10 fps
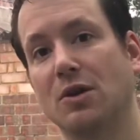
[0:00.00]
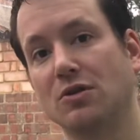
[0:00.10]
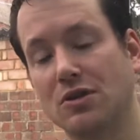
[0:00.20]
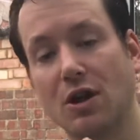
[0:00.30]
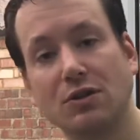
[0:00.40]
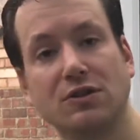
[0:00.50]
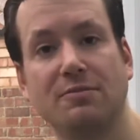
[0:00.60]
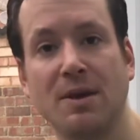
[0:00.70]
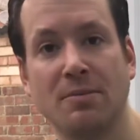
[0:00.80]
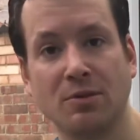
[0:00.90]
Because
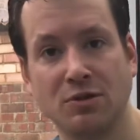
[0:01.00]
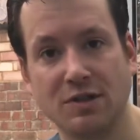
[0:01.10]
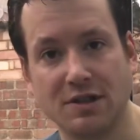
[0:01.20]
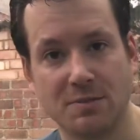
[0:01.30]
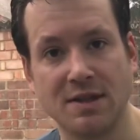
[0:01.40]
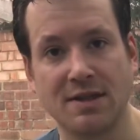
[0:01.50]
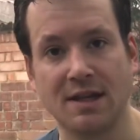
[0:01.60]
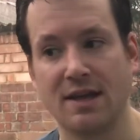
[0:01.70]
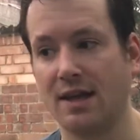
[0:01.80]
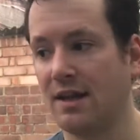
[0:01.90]
lots of people do this
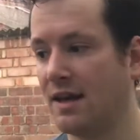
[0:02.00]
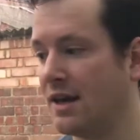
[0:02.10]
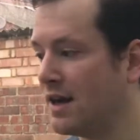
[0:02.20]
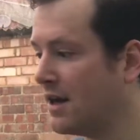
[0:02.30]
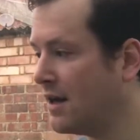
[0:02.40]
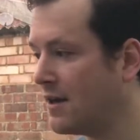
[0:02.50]
mistake that they